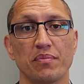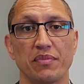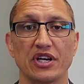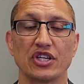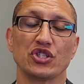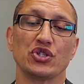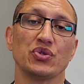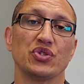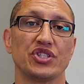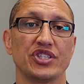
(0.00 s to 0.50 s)
Make
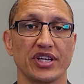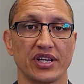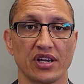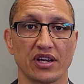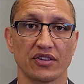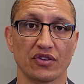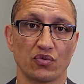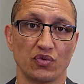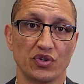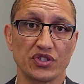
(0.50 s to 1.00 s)
sure you check
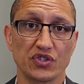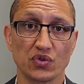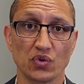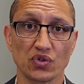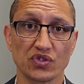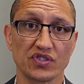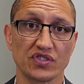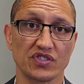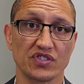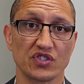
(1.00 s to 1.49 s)
out the
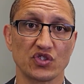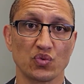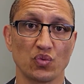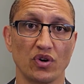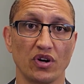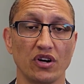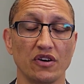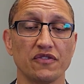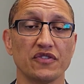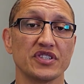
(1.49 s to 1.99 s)
resources as
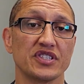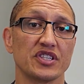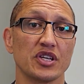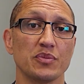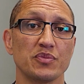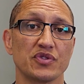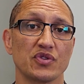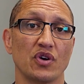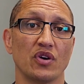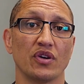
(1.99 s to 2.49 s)
well for
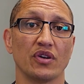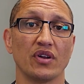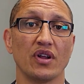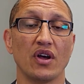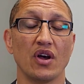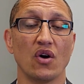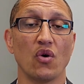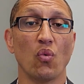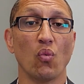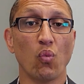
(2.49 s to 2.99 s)
tips on
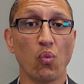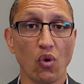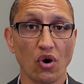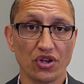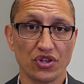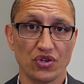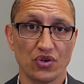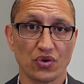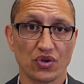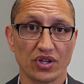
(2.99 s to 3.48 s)

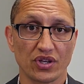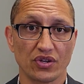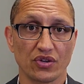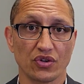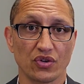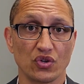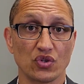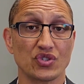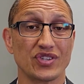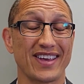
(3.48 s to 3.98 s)
what you can
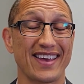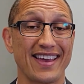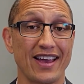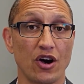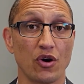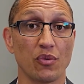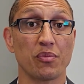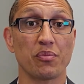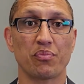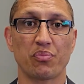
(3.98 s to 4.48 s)
do to
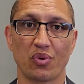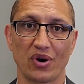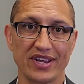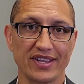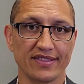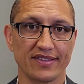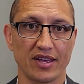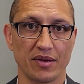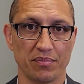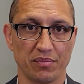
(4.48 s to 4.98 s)
help
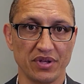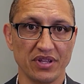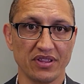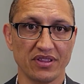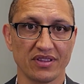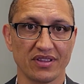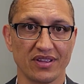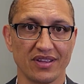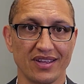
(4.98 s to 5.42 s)
break that myth